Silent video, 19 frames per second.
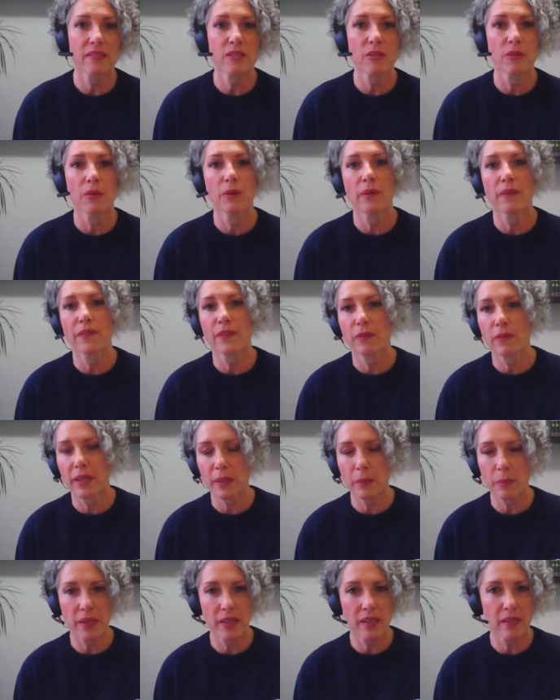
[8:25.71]
So if you
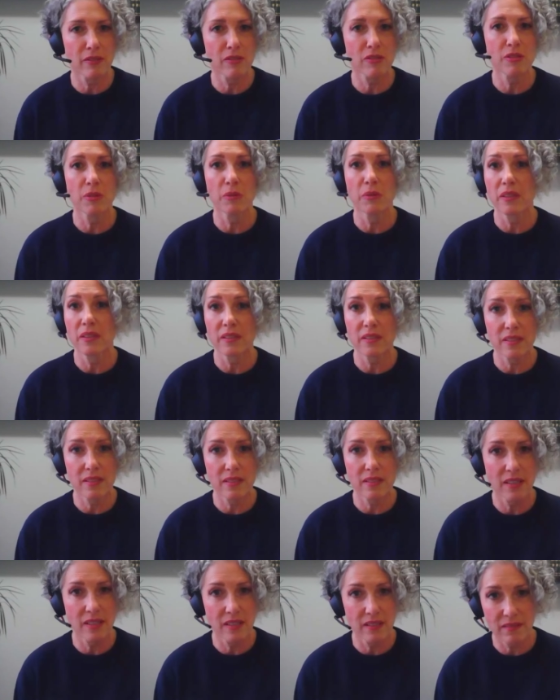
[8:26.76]
like being a student,
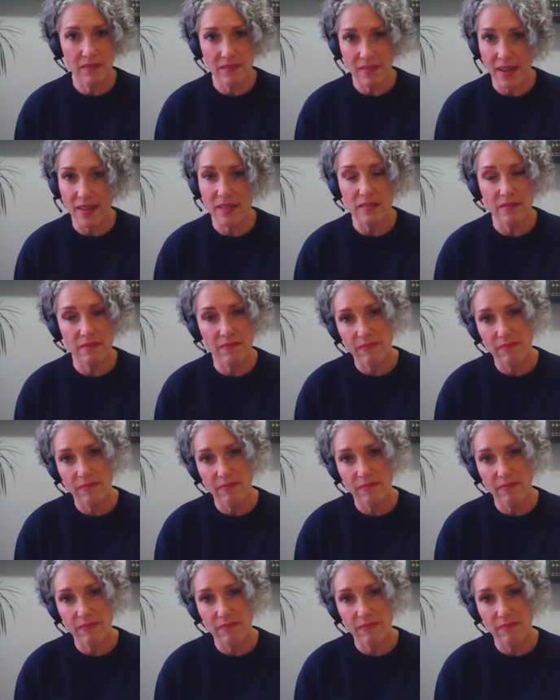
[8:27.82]
then that